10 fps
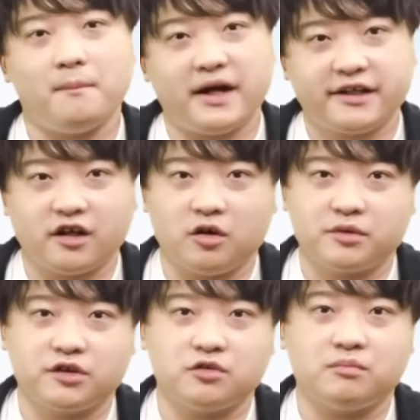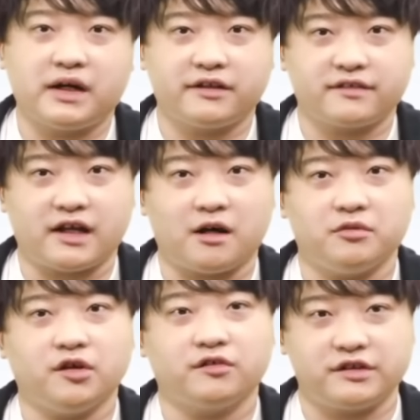Many of you might have
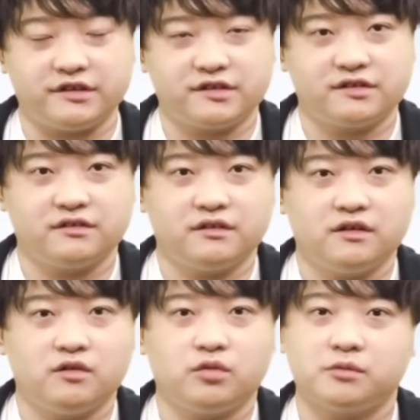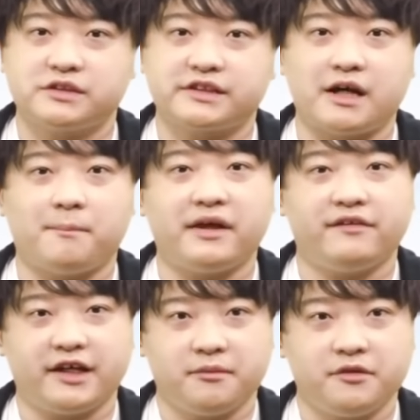noticed from the campaign
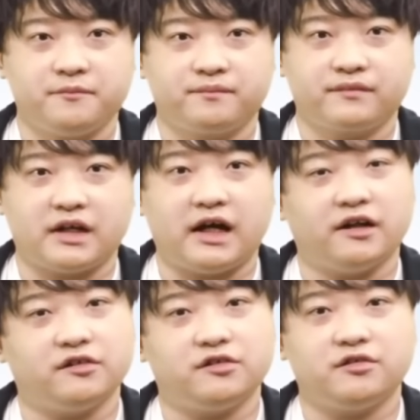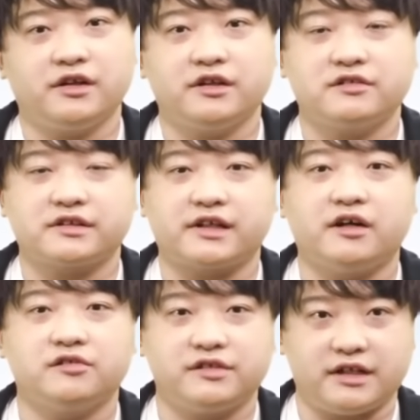name, and during the
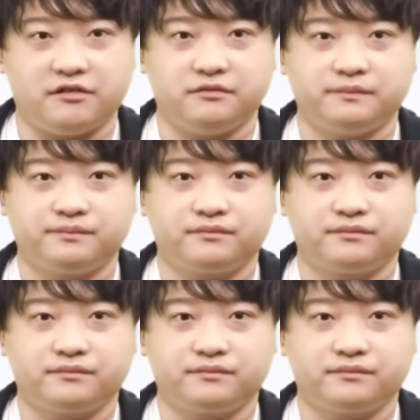countdown.